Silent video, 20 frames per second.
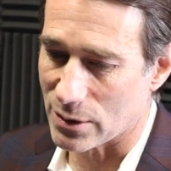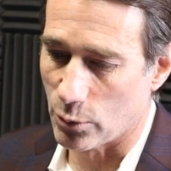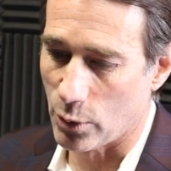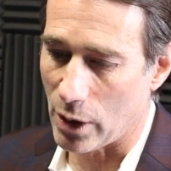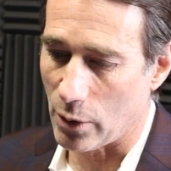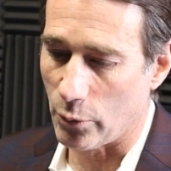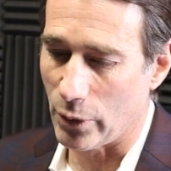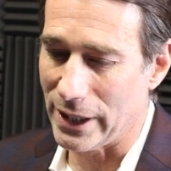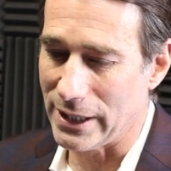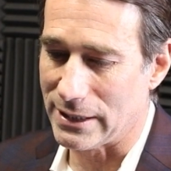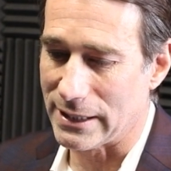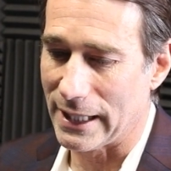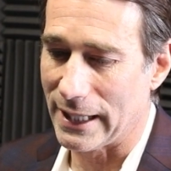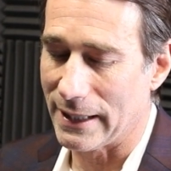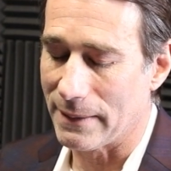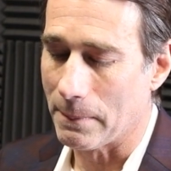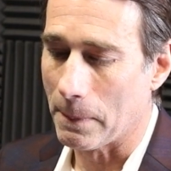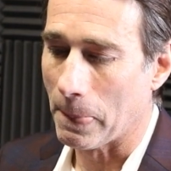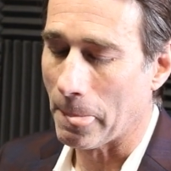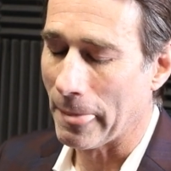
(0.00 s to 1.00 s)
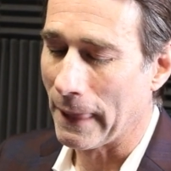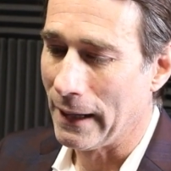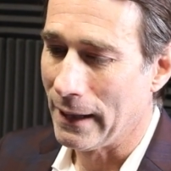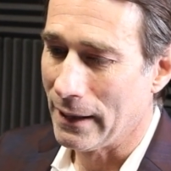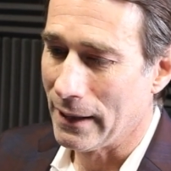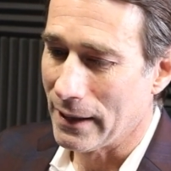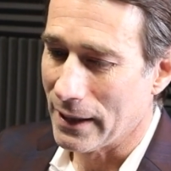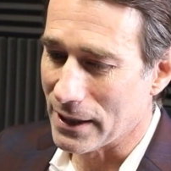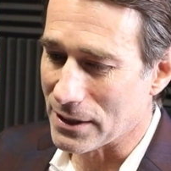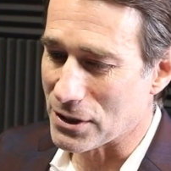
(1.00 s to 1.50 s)
And what we did
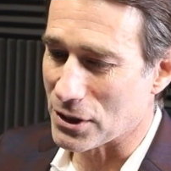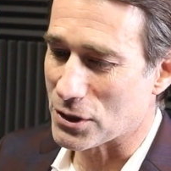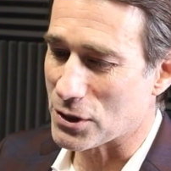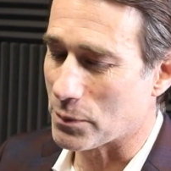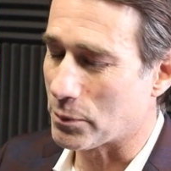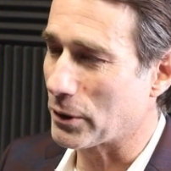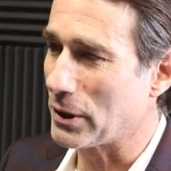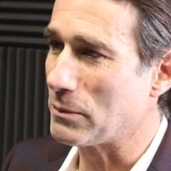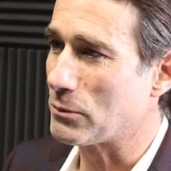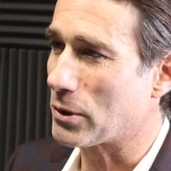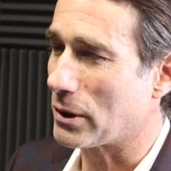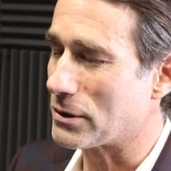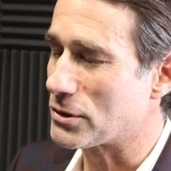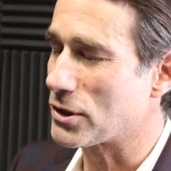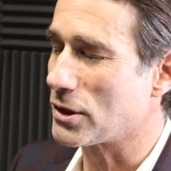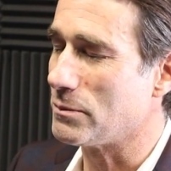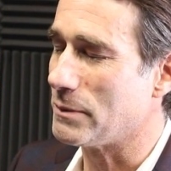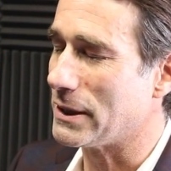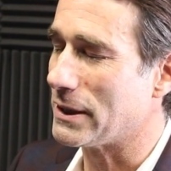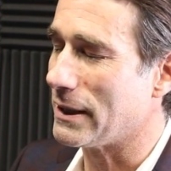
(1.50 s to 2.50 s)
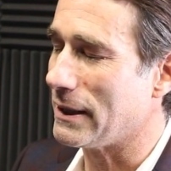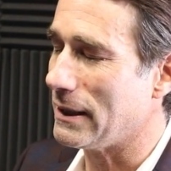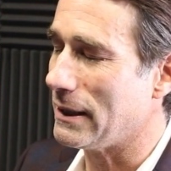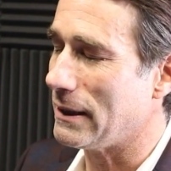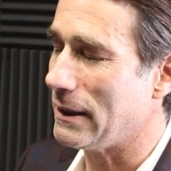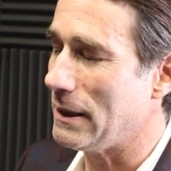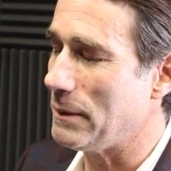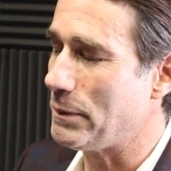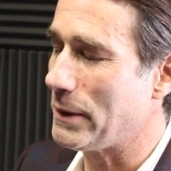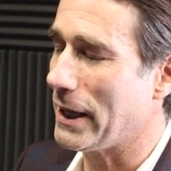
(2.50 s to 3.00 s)
is the Supreme Court, excuse me,
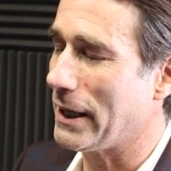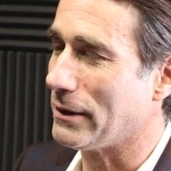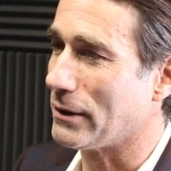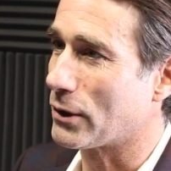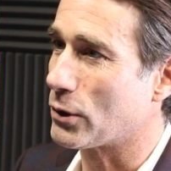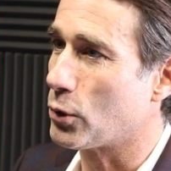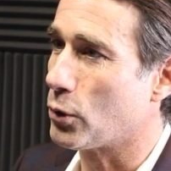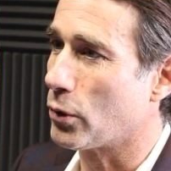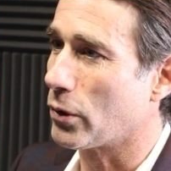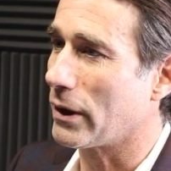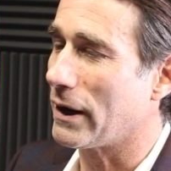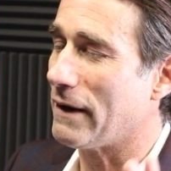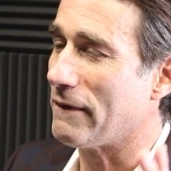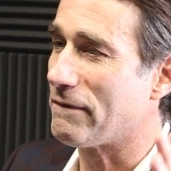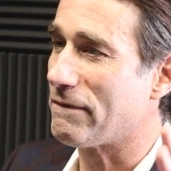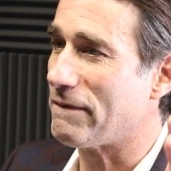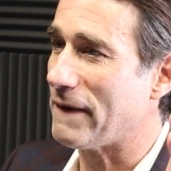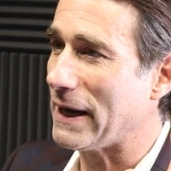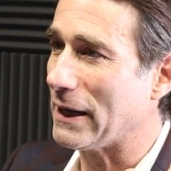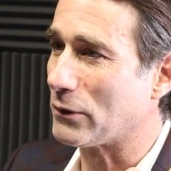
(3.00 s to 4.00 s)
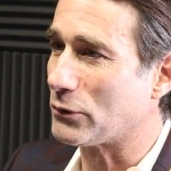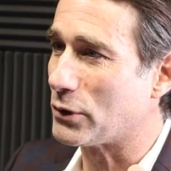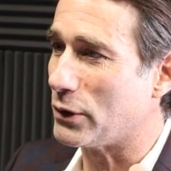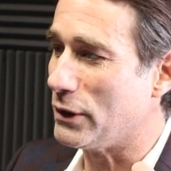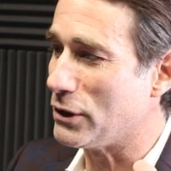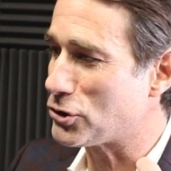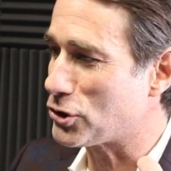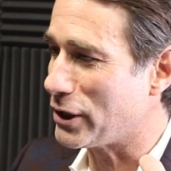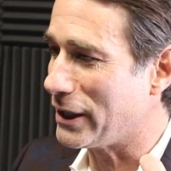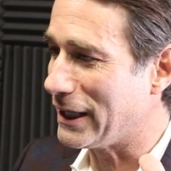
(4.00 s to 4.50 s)
the EPA and the Corps have failed
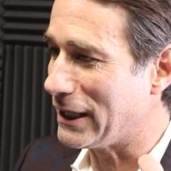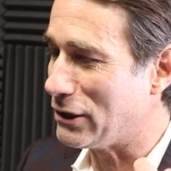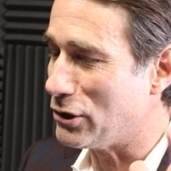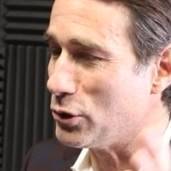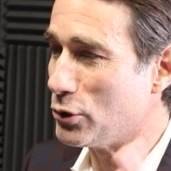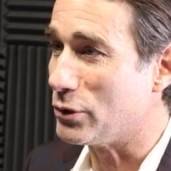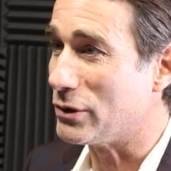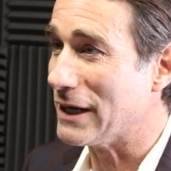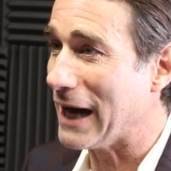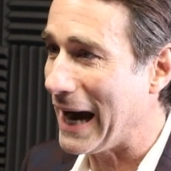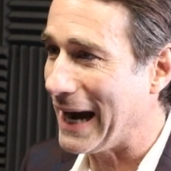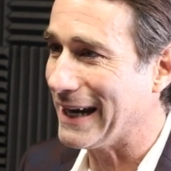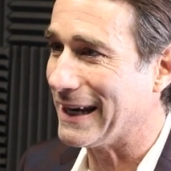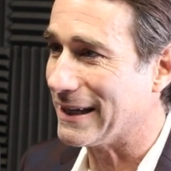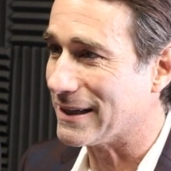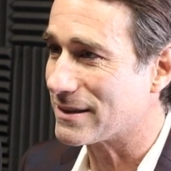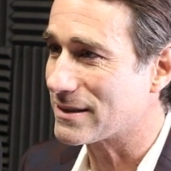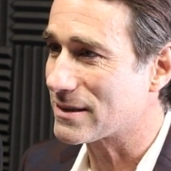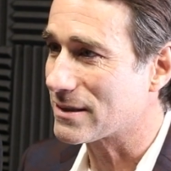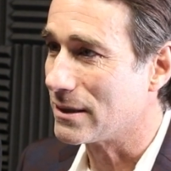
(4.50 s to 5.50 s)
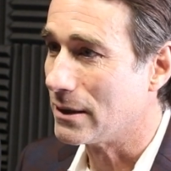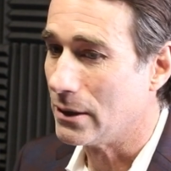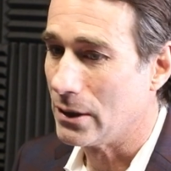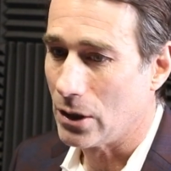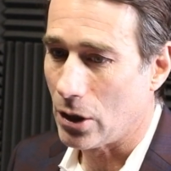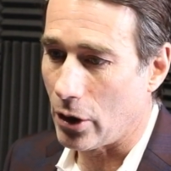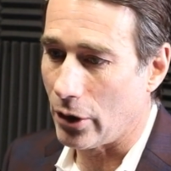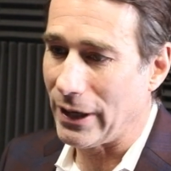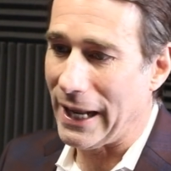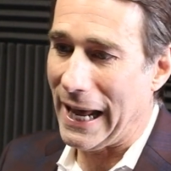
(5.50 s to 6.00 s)
to issue any new guidance
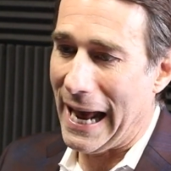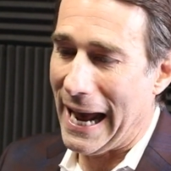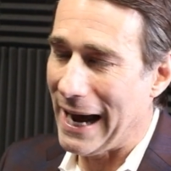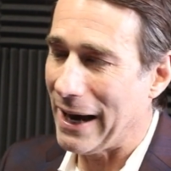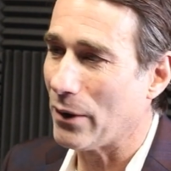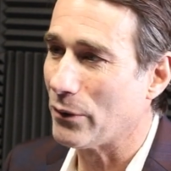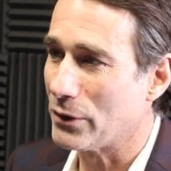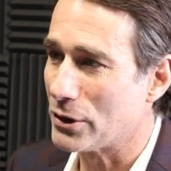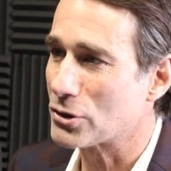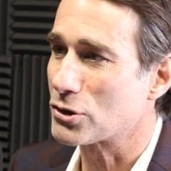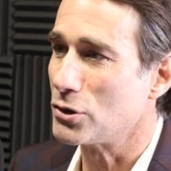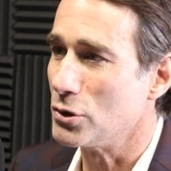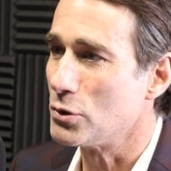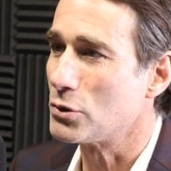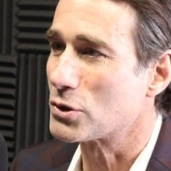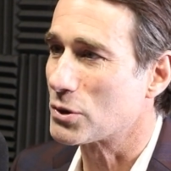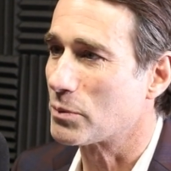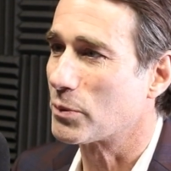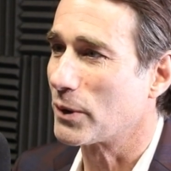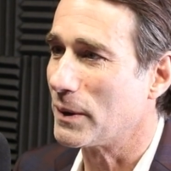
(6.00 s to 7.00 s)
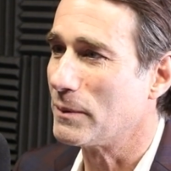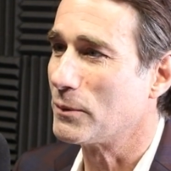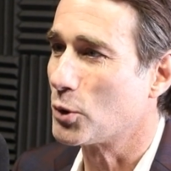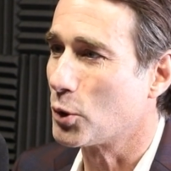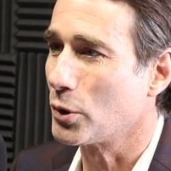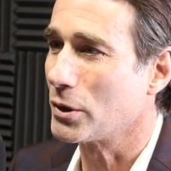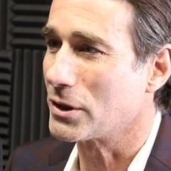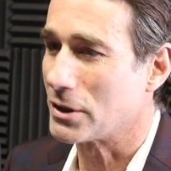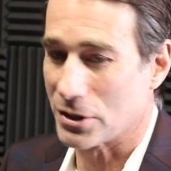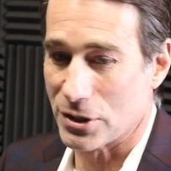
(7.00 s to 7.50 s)
on how this new Supreme
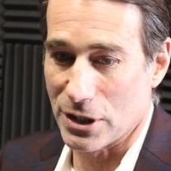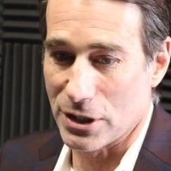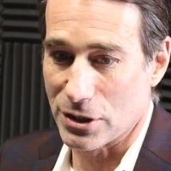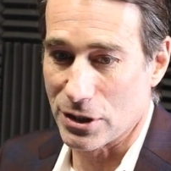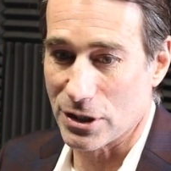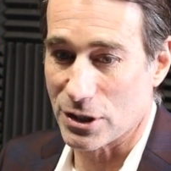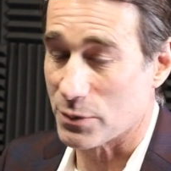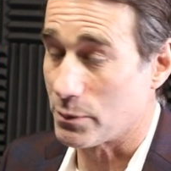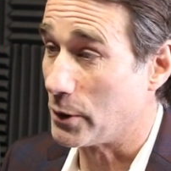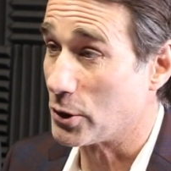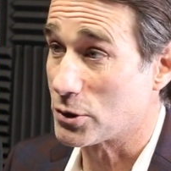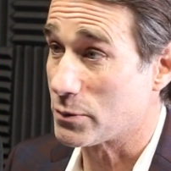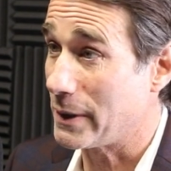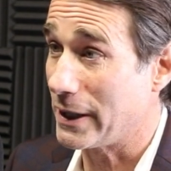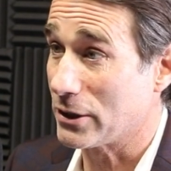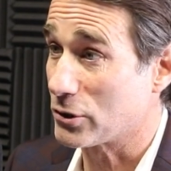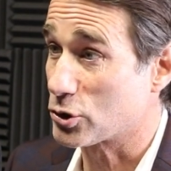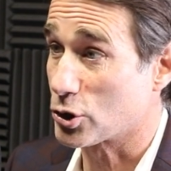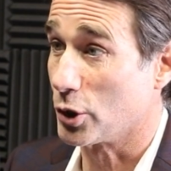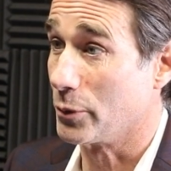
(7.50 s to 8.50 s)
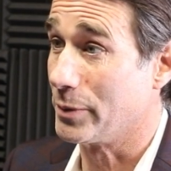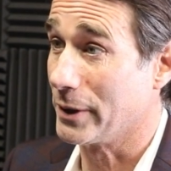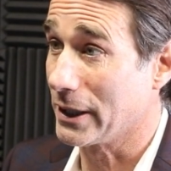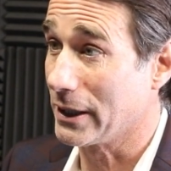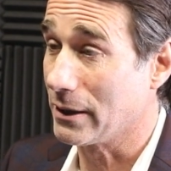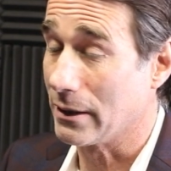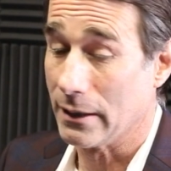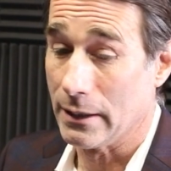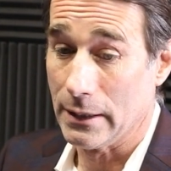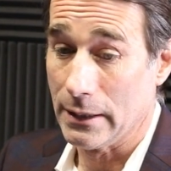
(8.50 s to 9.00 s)
Court decision is supposed to be
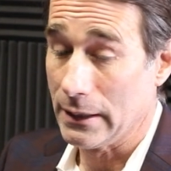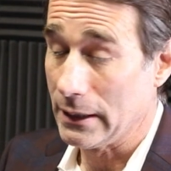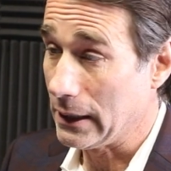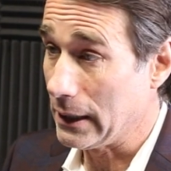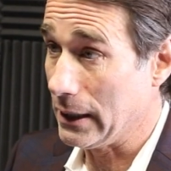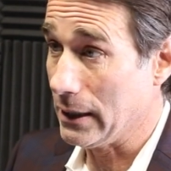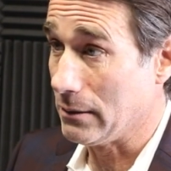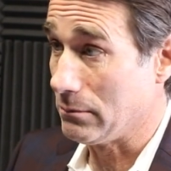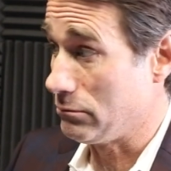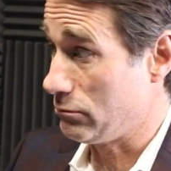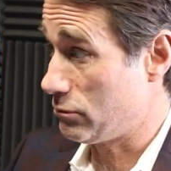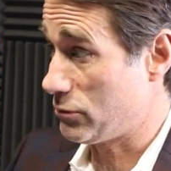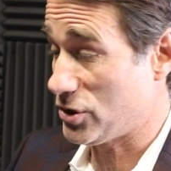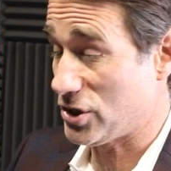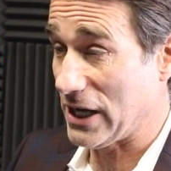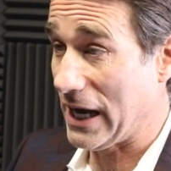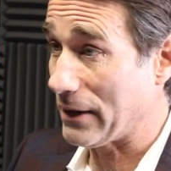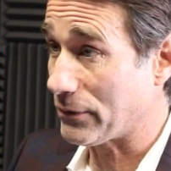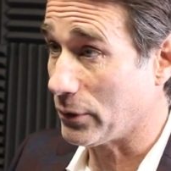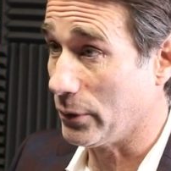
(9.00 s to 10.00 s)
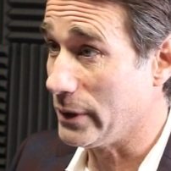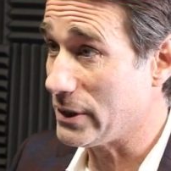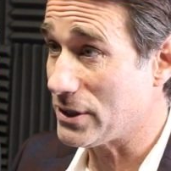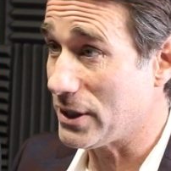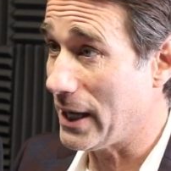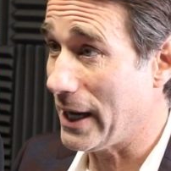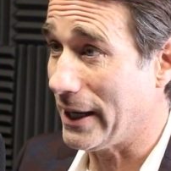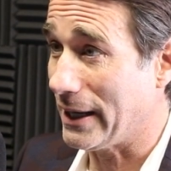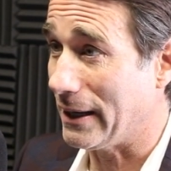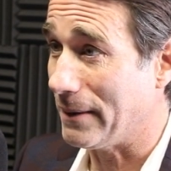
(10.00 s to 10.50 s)
interpreted in South
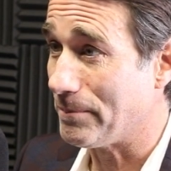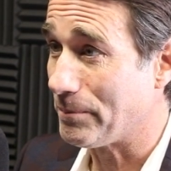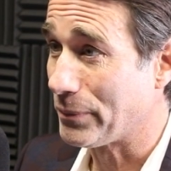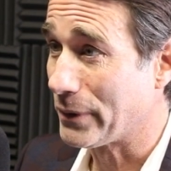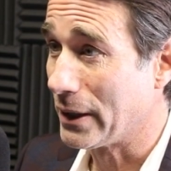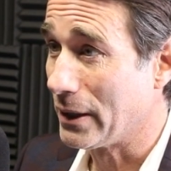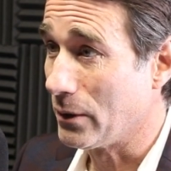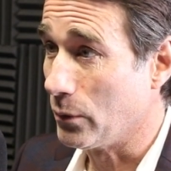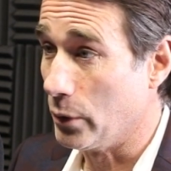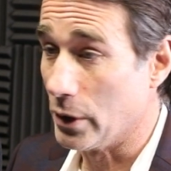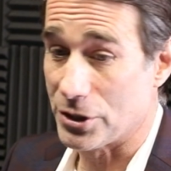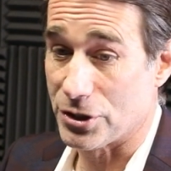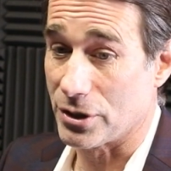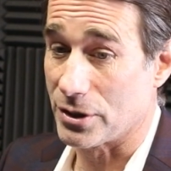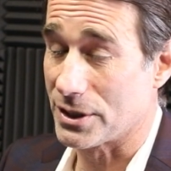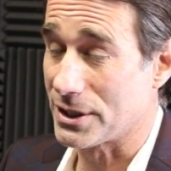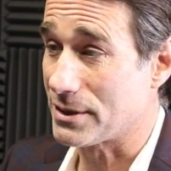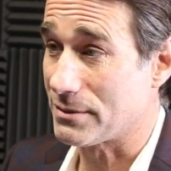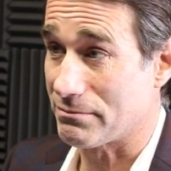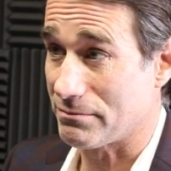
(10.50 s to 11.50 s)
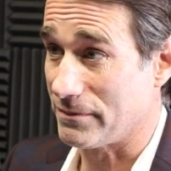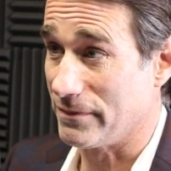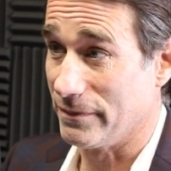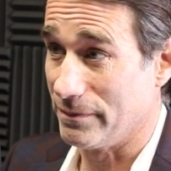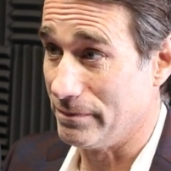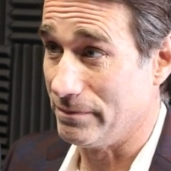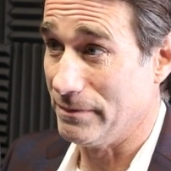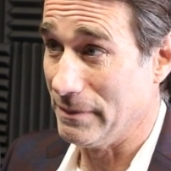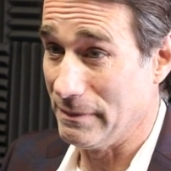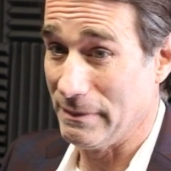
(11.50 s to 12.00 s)
Louisiana, which is
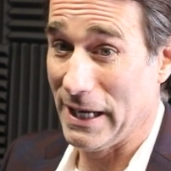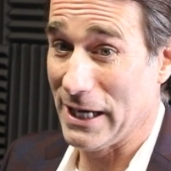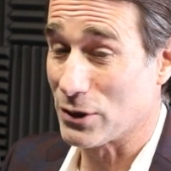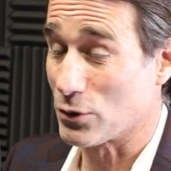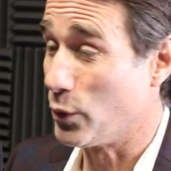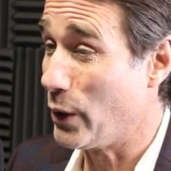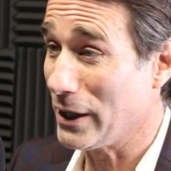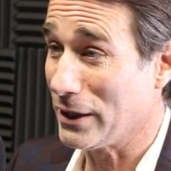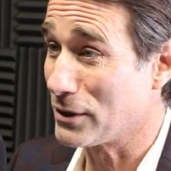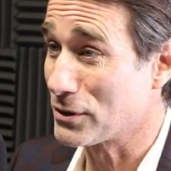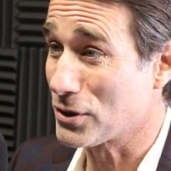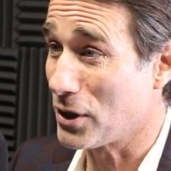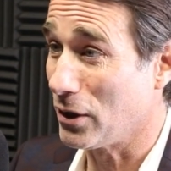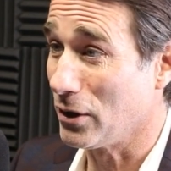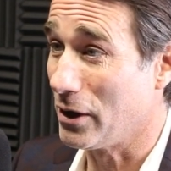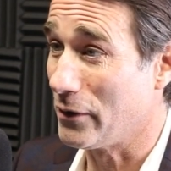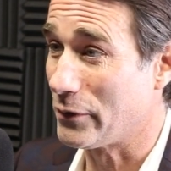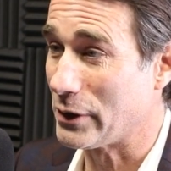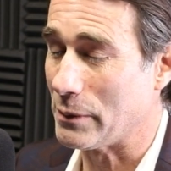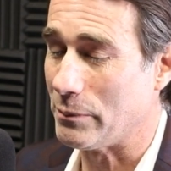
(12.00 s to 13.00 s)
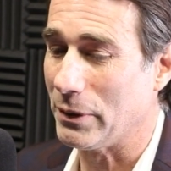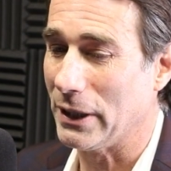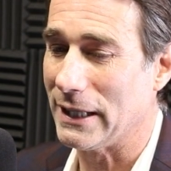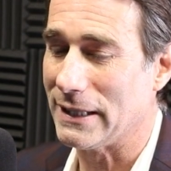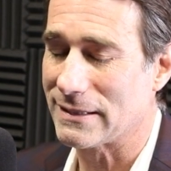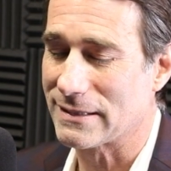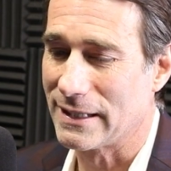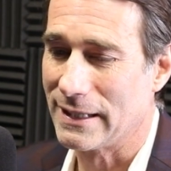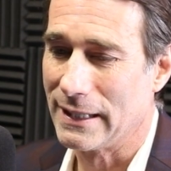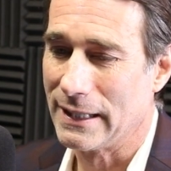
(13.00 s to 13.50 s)
has wetlands all over the
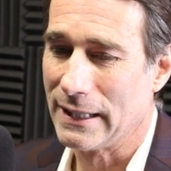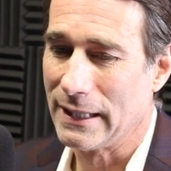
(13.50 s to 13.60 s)
place.